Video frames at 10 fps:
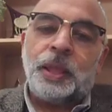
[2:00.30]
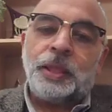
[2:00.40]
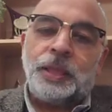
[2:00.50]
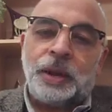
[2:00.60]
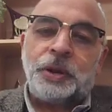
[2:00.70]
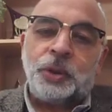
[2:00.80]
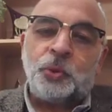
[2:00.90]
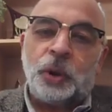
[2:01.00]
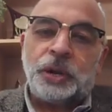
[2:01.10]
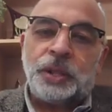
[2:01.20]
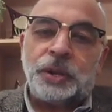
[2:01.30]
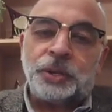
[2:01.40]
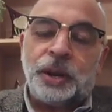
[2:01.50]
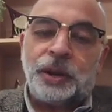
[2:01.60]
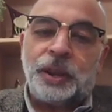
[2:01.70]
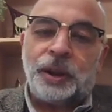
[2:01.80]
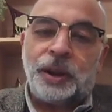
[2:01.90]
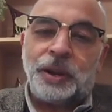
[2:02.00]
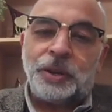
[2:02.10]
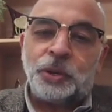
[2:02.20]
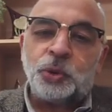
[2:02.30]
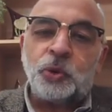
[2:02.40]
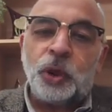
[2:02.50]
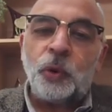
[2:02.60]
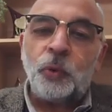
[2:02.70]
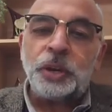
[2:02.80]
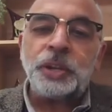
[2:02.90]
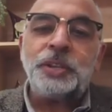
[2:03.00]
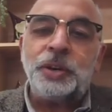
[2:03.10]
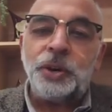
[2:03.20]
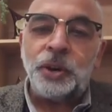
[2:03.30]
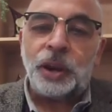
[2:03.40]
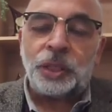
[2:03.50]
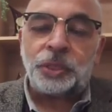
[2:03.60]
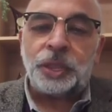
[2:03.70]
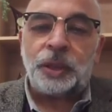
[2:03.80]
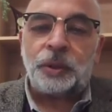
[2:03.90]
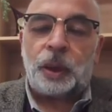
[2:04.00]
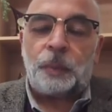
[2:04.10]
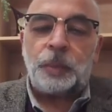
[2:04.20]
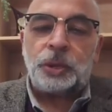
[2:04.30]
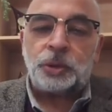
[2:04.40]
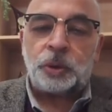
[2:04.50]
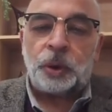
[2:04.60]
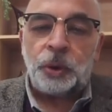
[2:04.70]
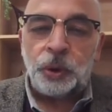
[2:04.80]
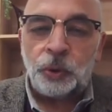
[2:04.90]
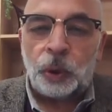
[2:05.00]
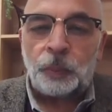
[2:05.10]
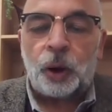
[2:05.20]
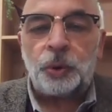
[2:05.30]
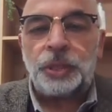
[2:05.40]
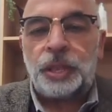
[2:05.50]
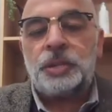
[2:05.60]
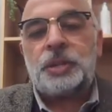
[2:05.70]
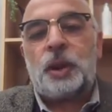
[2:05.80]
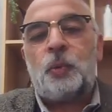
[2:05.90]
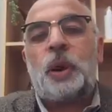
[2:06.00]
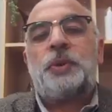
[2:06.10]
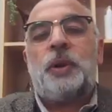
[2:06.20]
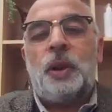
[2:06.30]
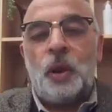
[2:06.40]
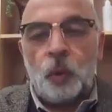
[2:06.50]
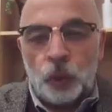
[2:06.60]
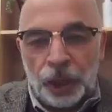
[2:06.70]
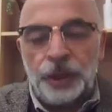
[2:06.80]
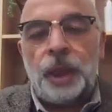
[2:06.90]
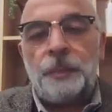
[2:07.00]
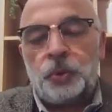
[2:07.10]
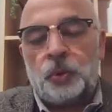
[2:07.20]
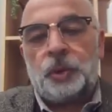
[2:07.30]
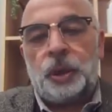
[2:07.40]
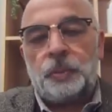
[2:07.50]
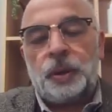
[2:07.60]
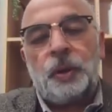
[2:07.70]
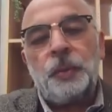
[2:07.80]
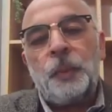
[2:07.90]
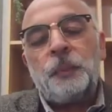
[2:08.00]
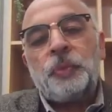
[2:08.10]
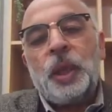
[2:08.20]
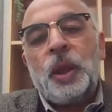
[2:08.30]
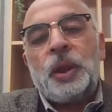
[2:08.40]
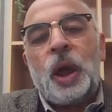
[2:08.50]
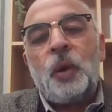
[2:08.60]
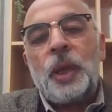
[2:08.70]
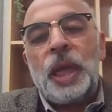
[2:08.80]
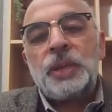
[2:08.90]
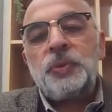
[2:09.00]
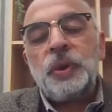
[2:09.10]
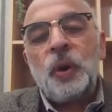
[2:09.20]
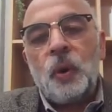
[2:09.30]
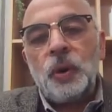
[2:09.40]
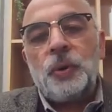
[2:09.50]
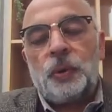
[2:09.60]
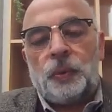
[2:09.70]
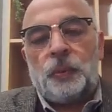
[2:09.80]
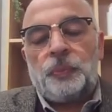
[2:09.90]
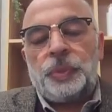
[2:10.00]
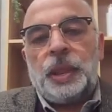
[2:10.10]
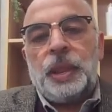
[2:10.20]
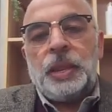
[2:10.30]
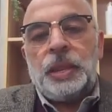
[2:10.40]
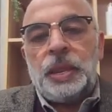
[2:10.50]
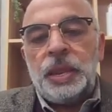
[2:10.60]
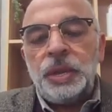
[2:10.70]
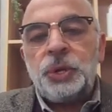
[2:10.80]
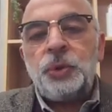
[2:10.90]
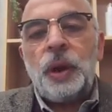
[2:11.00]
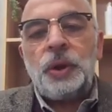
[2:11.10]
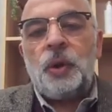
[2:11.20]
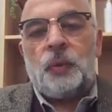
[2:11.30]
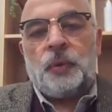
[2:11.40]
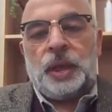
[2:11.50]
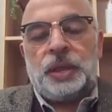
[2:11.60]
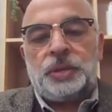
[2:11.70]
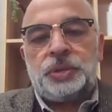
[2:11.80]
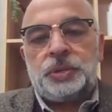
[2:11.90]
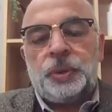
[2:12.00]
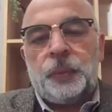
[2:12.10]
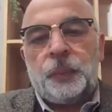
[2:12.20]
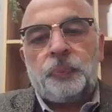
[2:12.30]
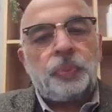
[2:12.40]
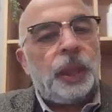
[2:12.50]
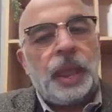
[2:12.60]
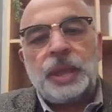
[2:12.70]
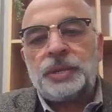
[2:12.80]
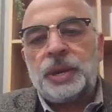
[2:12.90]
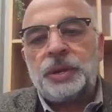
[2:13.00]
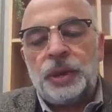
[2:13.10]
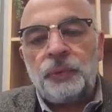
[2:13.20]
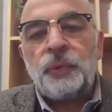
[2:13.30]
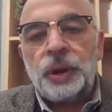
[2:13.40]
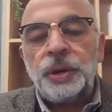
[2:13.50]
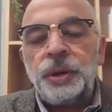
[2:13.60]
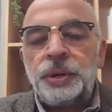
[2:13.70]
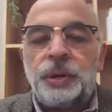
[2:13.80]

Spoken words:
that is what that skincare range is. So now, what is the nothing means new about this, and why I'm talking about? Now, as we all know, each one of us has a different